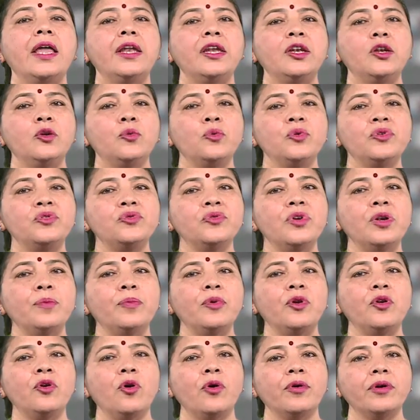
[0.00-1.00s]
An individual
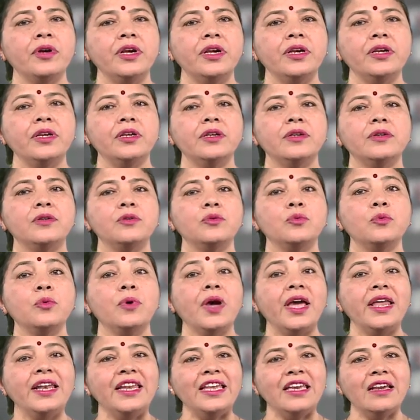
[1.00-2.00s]
belonging to
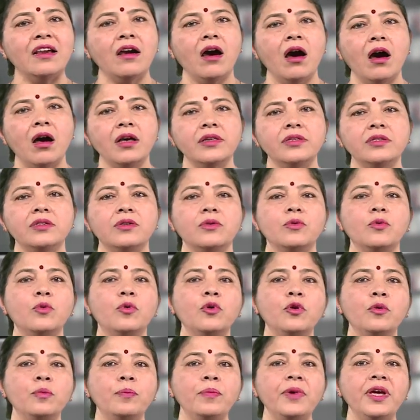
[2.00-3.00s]
any caste
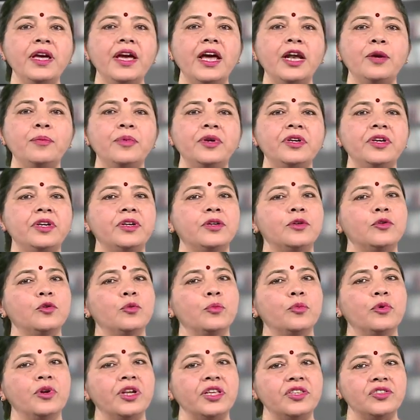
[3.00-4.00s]
could be admitted to
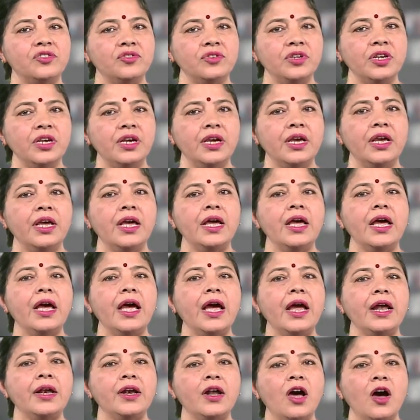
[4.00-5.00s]
monastery
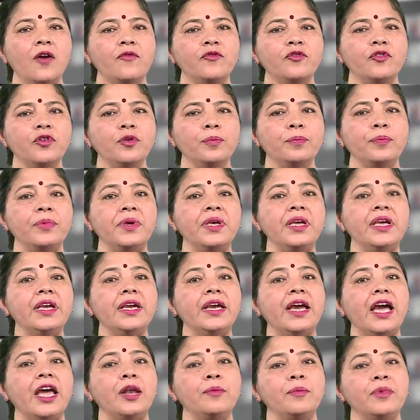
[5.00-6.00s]
and after
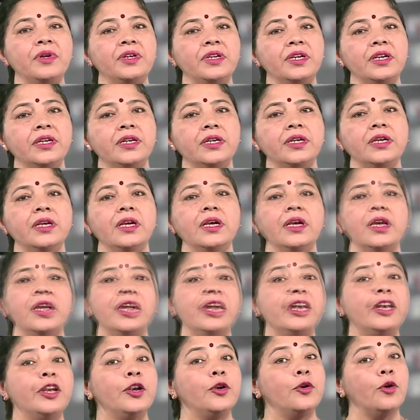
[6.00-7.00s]
being admitted,
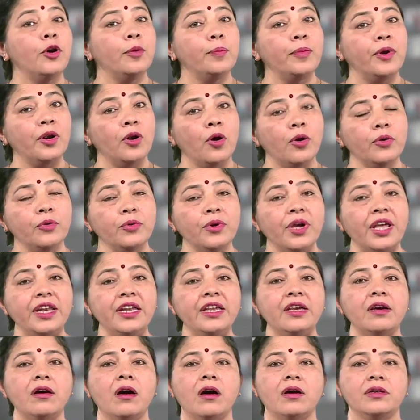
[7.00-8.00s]
he did not belong to
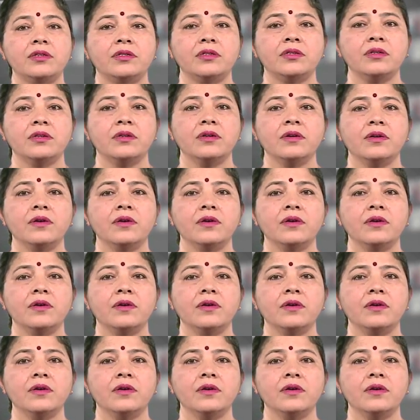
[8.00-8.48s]
any caste.